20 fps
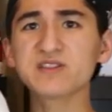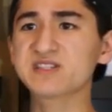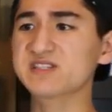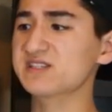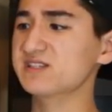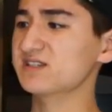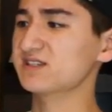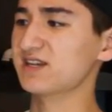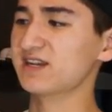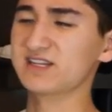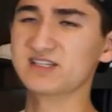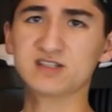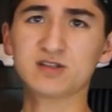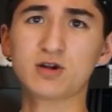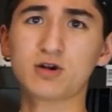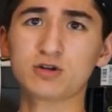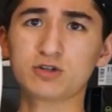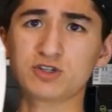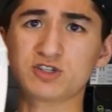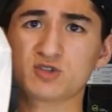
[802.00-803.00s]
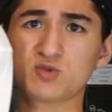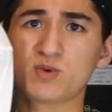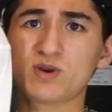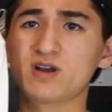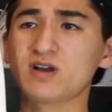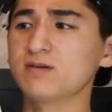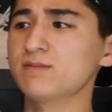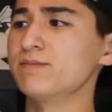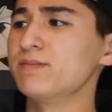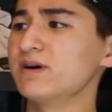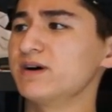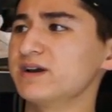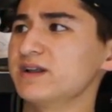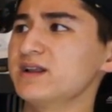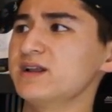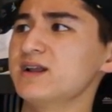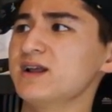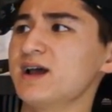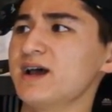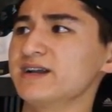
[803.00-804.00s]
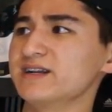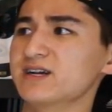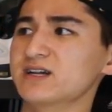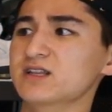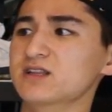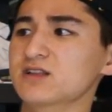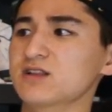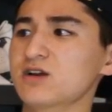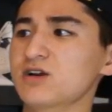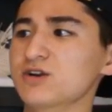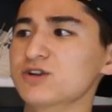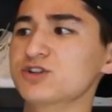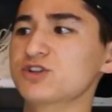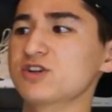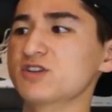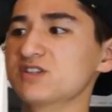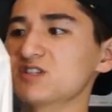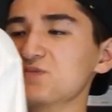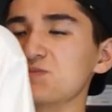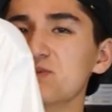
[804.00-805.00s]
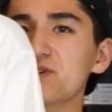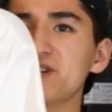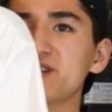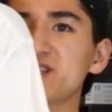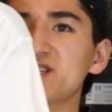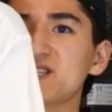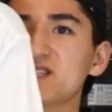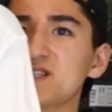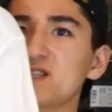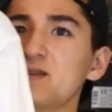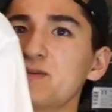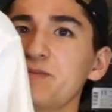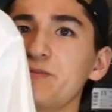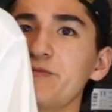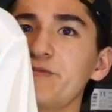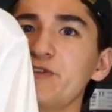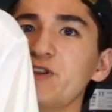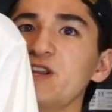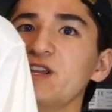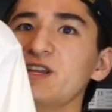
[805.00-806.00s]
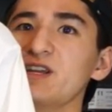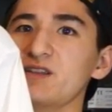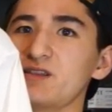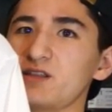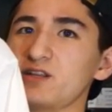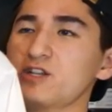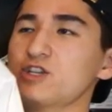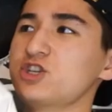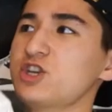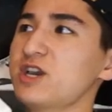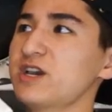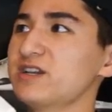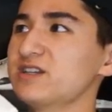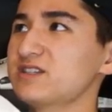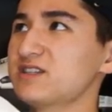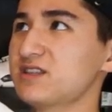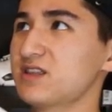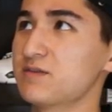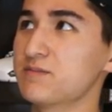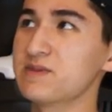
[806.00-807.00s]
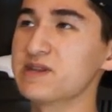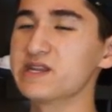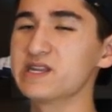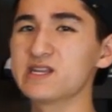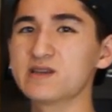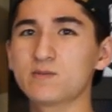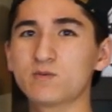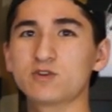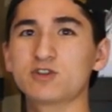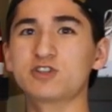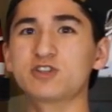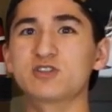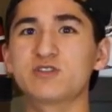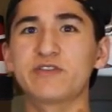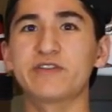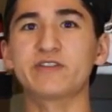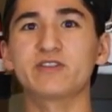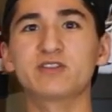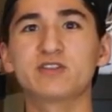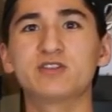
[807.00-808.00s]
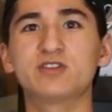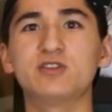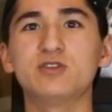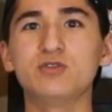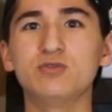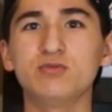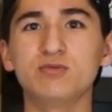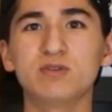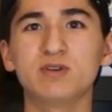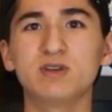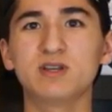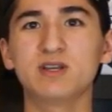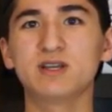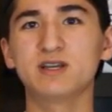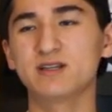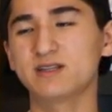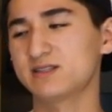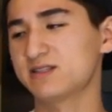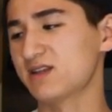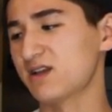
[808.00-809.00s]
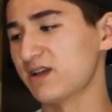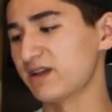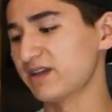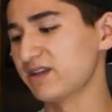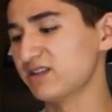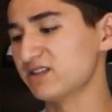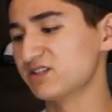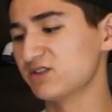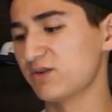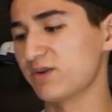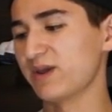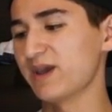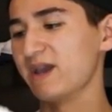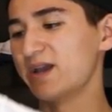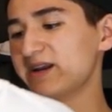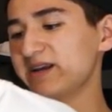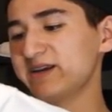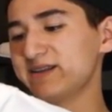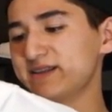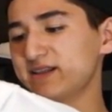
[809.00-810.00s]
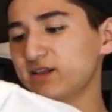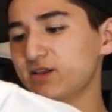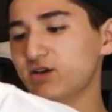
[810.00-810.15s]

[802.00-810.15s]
This is a size large as well, but I got the large because it's pretty slim fitting in the chest, and the medium was just too tight, so I had to get the